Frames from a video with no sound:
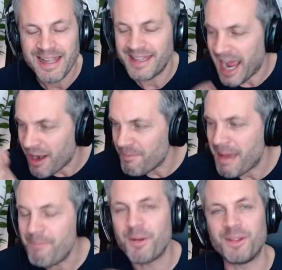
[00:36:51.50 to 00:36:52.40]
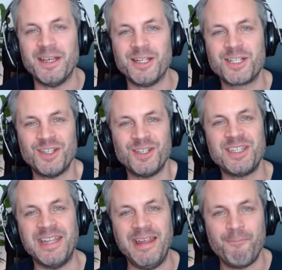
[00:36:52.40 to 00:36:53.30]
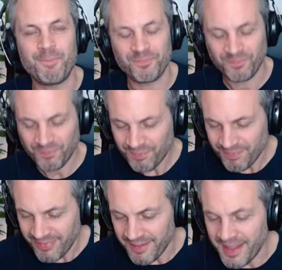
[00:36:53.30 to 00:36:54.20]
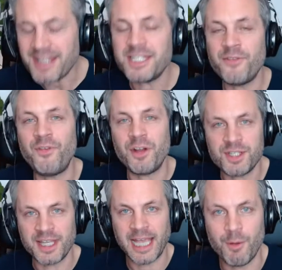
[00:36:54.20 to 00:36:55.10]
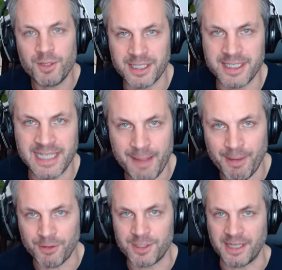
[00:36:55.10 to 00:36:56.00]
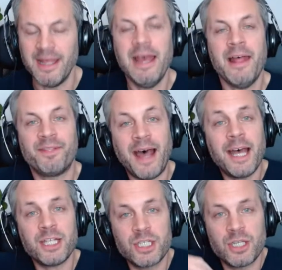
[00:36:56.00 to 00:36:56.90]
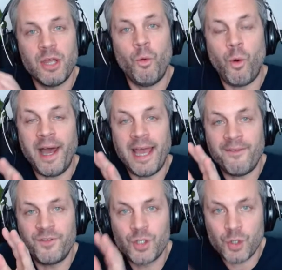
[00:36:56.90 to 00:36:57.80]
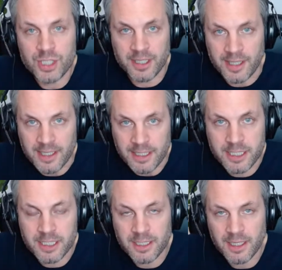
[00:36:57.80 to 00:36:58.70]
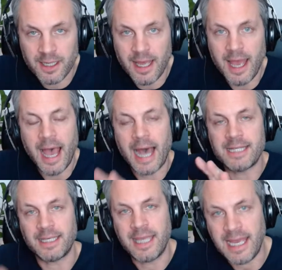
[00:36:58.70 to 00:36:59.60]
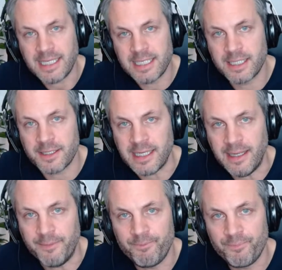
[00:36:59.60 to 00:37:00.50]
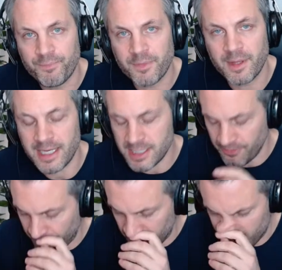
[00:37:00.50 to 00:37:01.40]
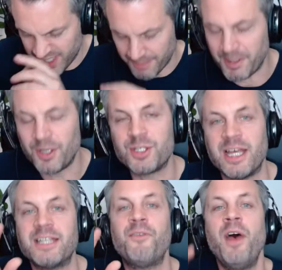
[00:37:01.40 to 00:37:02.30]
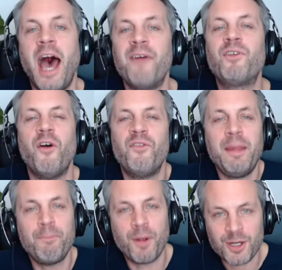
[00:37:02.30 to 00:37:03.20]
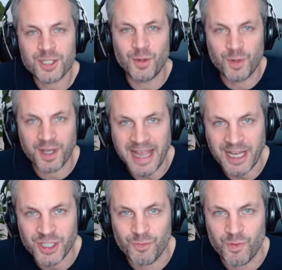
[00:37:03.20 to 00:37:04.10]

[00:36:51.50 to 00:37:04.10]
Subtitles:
that I remembered this, you see. That's the first thing I wanted to say about it. That's why I've chosen this as a case study. That's the first thing, because I've got a very personal connection